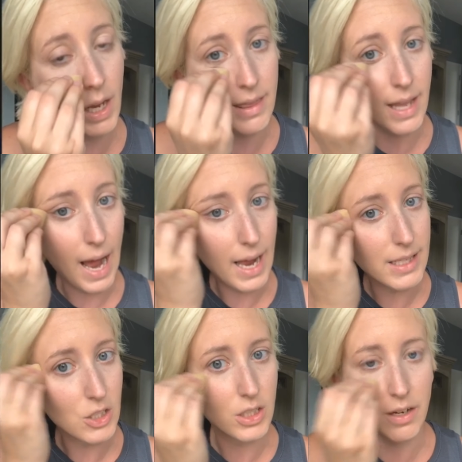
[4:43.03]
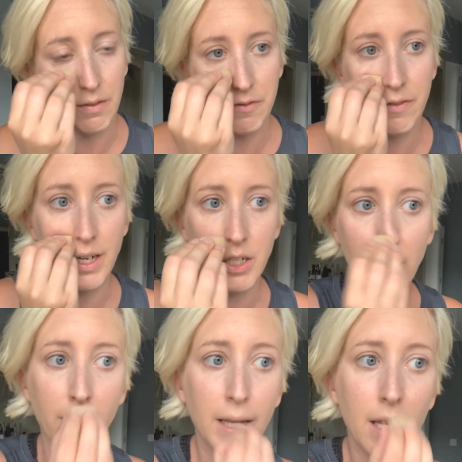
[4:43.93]
And that is just gonna finish
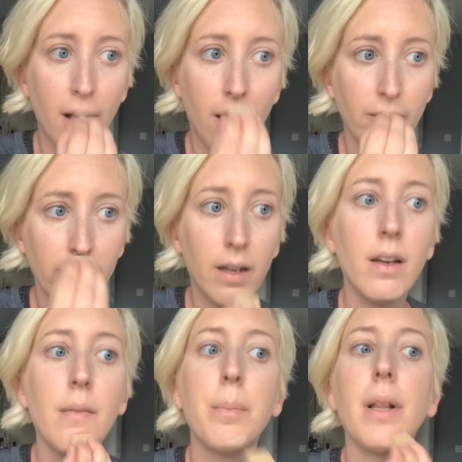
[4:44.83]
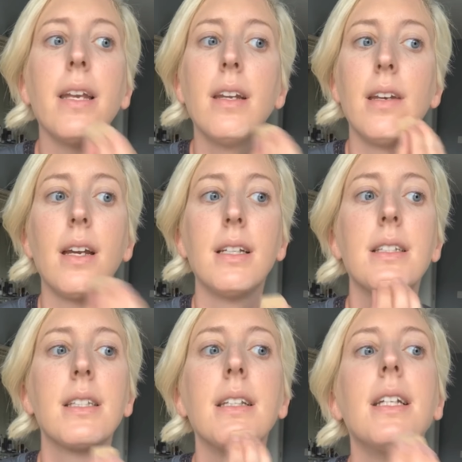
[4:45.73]
everything off, blend it
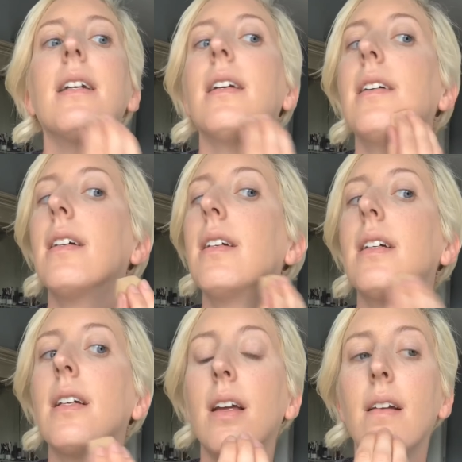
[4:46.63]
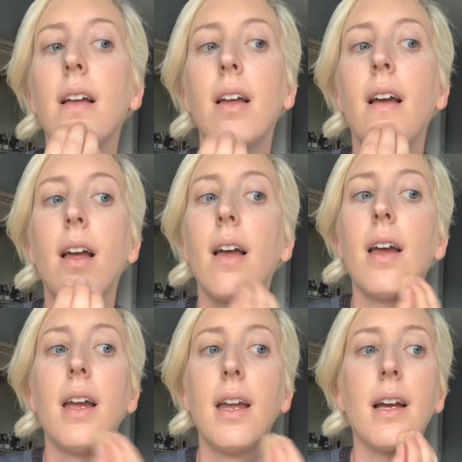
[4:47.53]
nicely,
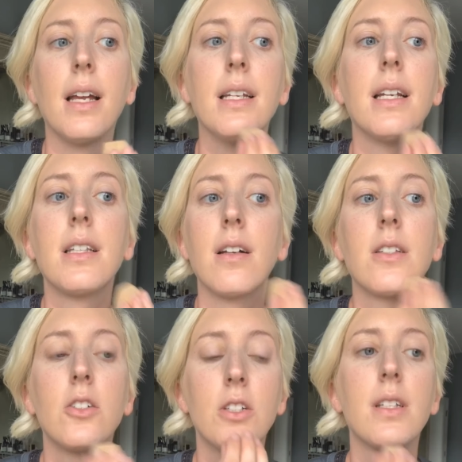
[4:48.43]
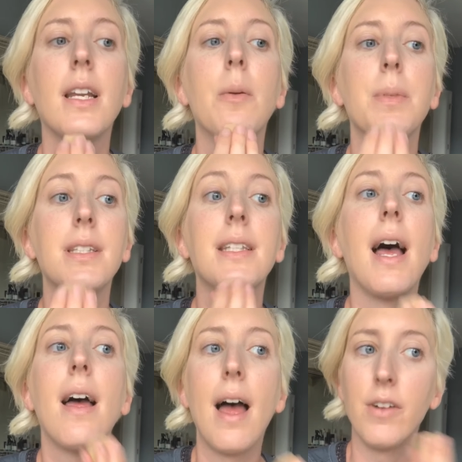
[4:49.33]
and it's also just gonna help
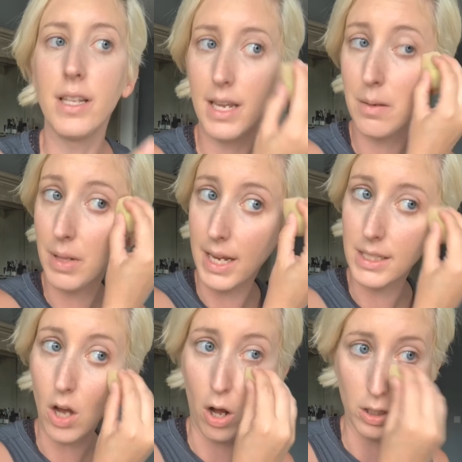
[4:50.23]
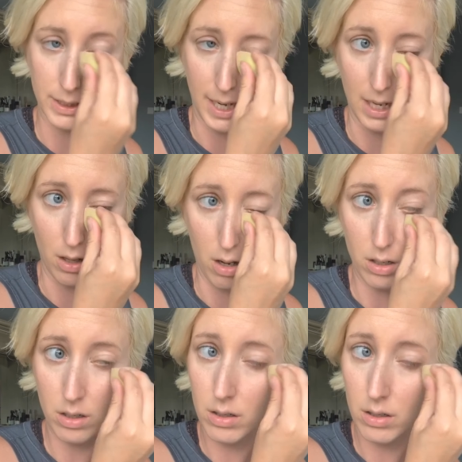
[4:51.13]
set everything in place all day long.